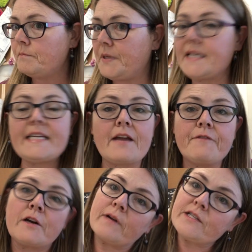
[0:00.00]
PTA
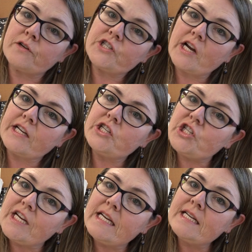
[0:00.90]
fundraiser at Chuck E.
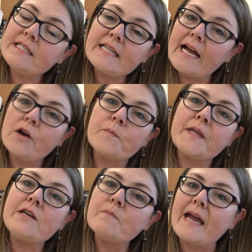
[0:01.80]
Cheese. I hope
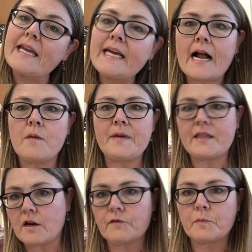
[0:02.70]
that you make it. I'll be
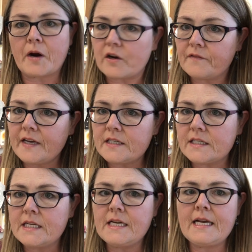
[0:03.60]
there for part of
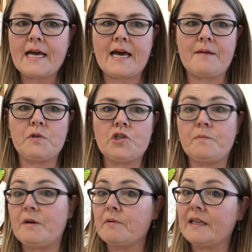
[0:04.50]
it. Um, it
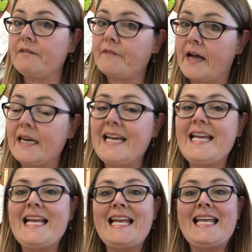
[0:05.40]
should be really fun.
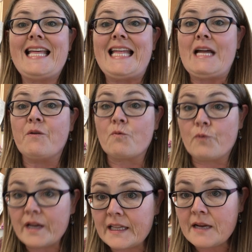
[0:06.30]

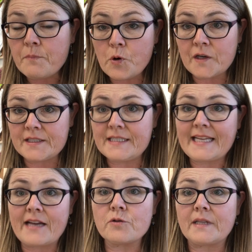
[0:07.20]
Really important
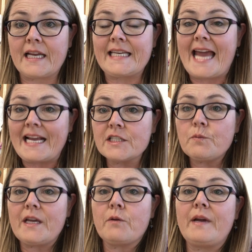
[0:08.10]
scheduling. Next
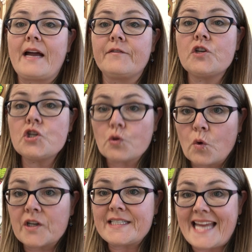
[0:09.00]
week, we have
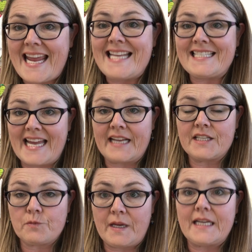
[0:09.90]
short days
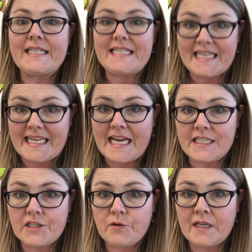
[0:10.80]
next week. TK
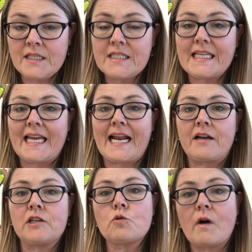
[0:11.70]
students get out
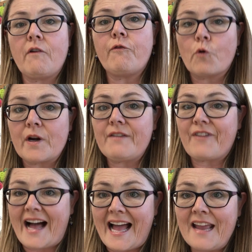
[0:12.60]
at
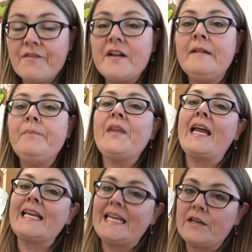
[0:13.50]
1245
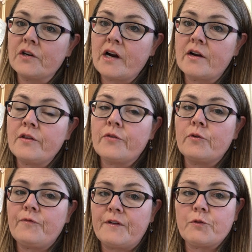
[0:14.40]
and kindergarten
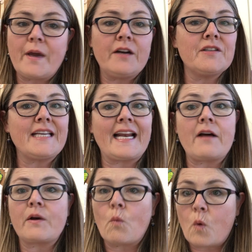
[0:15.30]
through fifth graders get
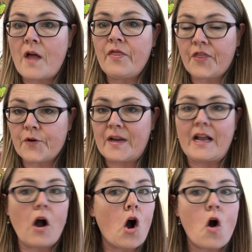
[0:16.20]
out at
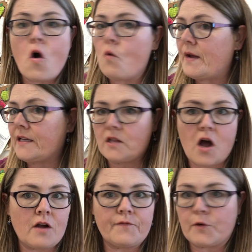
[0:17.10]
1.30 all week
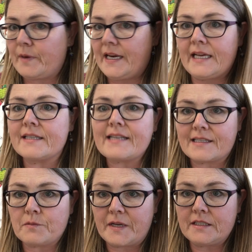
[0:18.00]
long for reading
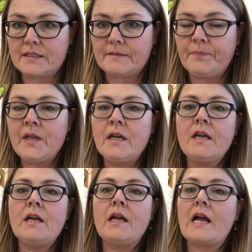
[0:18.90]
assessments.
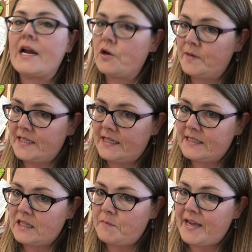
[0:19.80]
I know we did
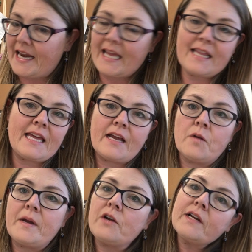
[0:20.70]
this at the beginning of the
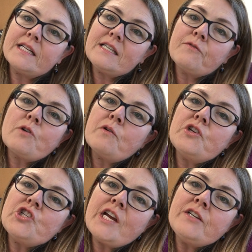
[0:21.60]
year, but your kids have grown
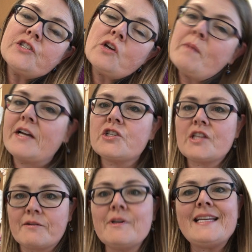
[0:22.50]
and changed so much
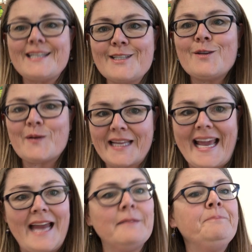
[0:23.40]
that we need to do it
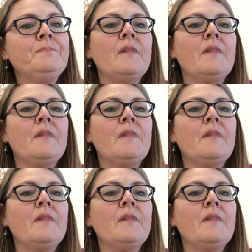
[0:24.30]
again.